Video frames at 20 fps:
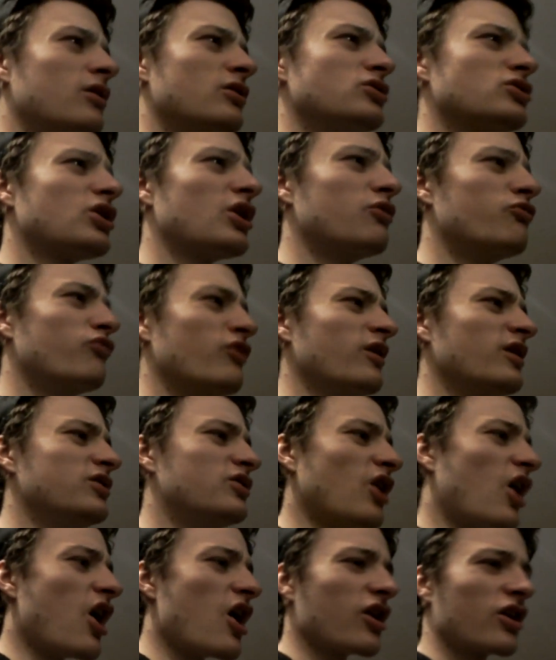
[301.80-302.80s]
It's getting really
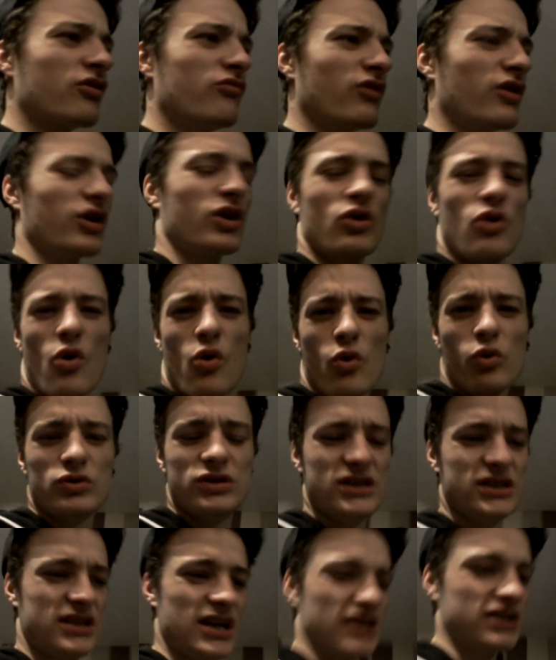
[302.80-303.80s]
dark and really cold
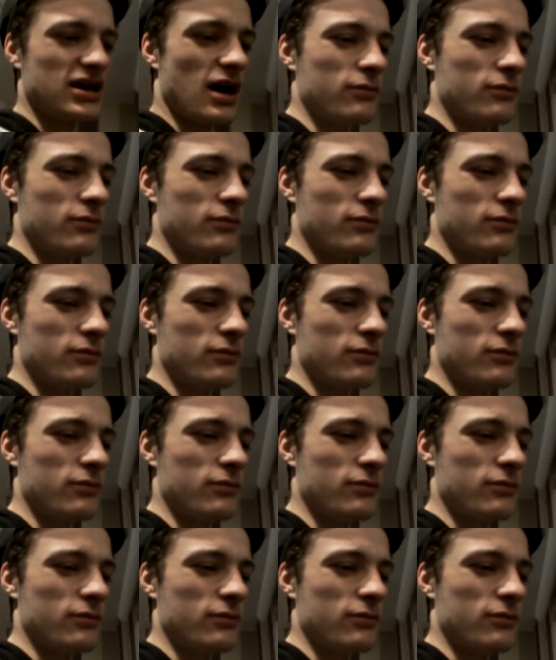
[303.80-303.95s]
these days.